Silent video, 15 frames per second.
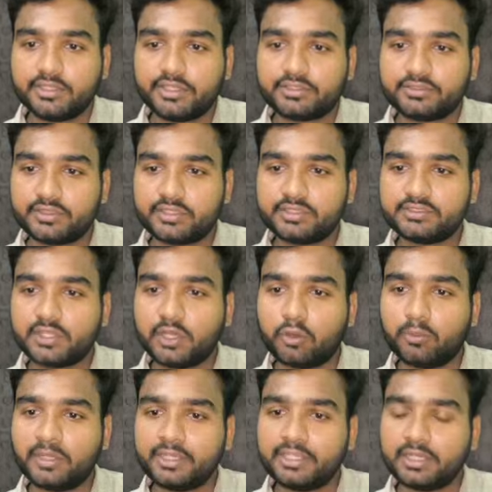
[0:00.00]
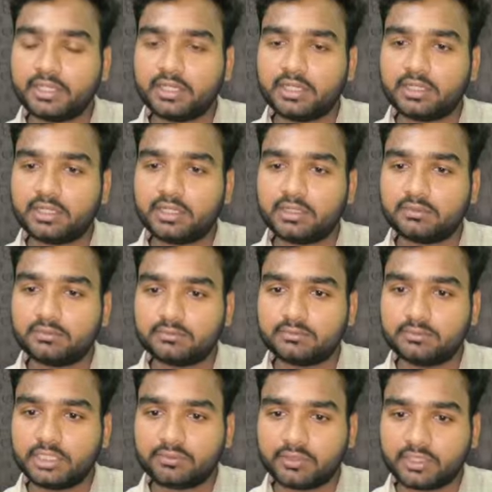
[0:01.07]
Students, how many
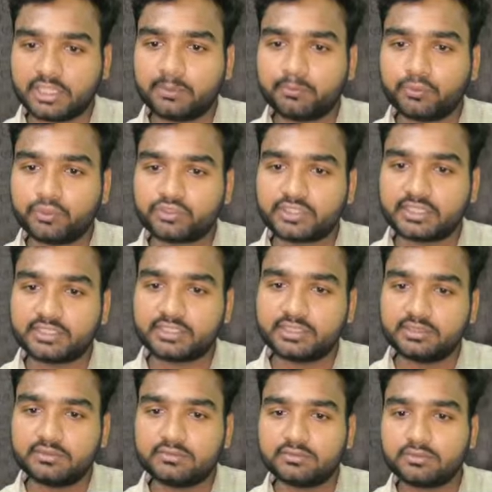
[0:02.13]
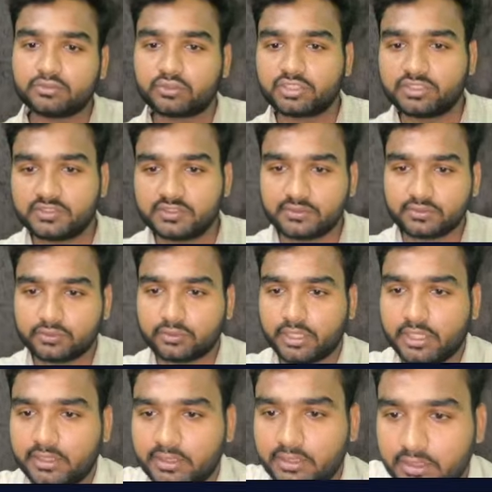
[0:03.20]
networking ports are there? So this is a
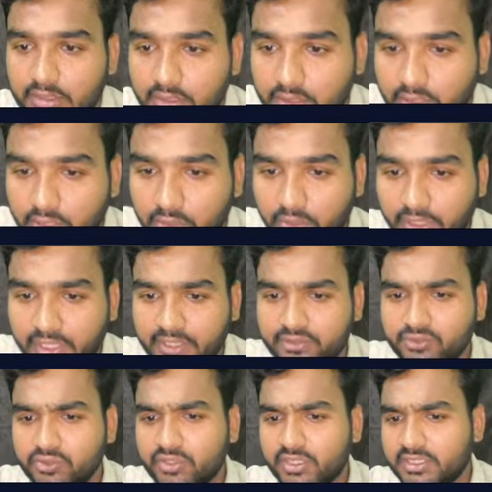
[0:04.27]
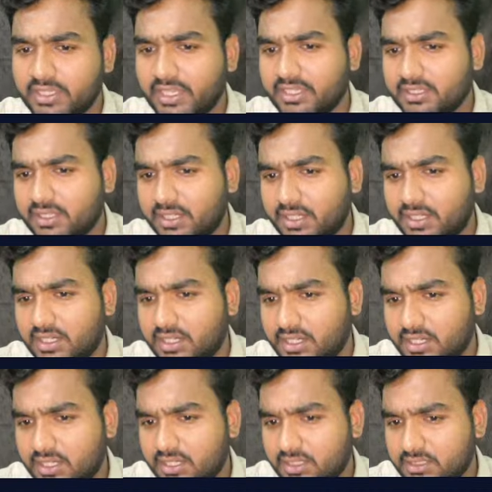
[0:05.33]
SORAN. Okay, so you can like
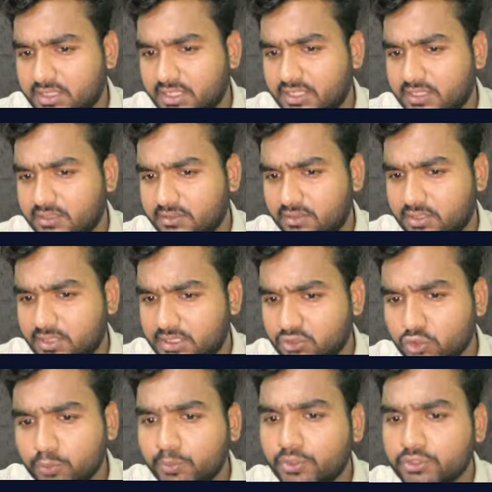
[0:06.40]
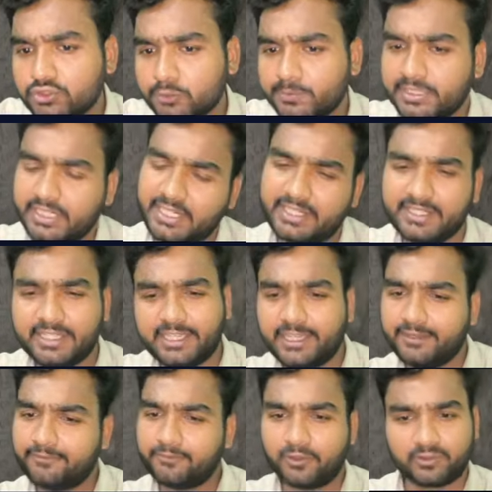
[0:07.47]
there are two ports open at
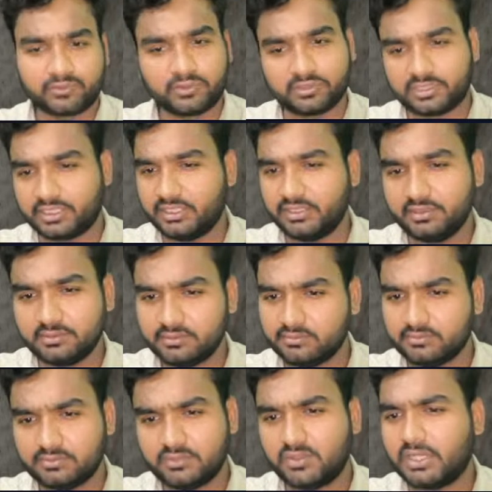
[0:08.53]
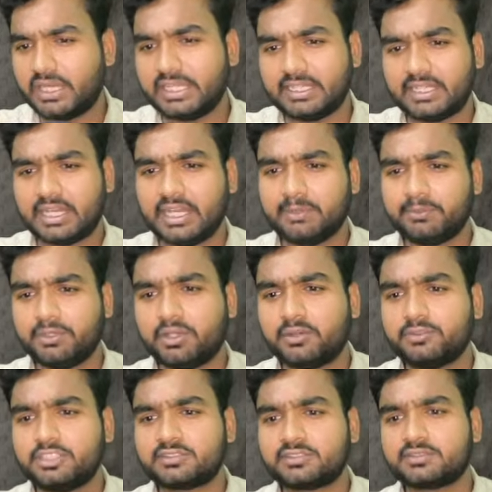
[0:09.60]
TN443, and IP
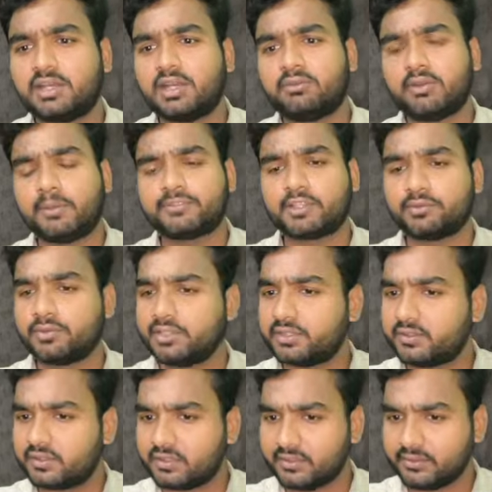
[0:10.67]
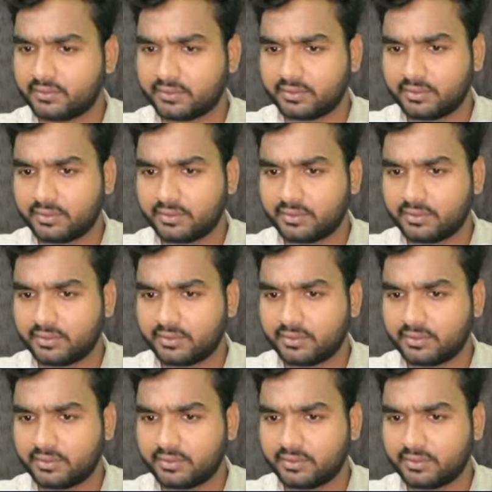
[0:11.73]
of this web server is this.